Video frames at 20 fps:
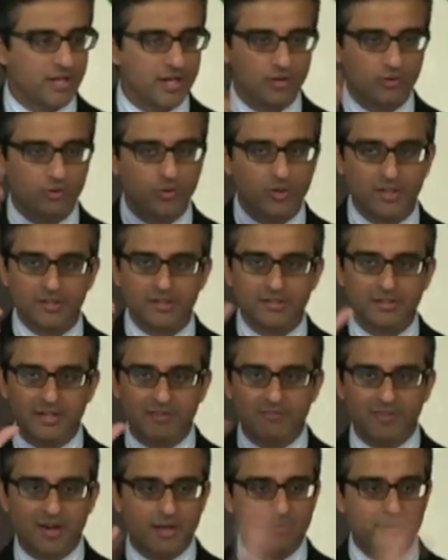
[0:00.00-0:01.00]
now quickly
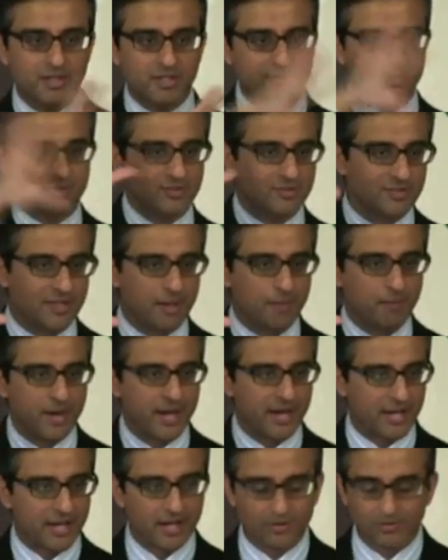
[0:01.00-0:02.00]
take five minutes to step
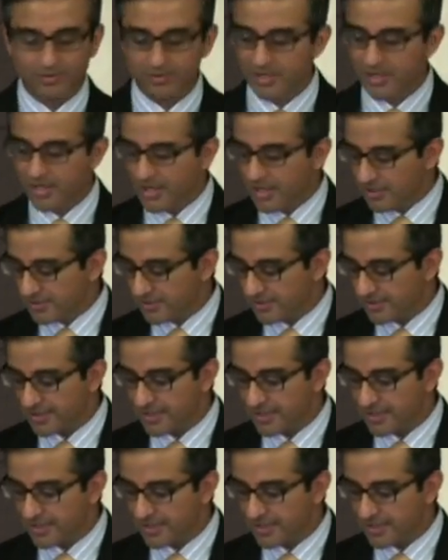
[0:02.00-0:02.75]
back out to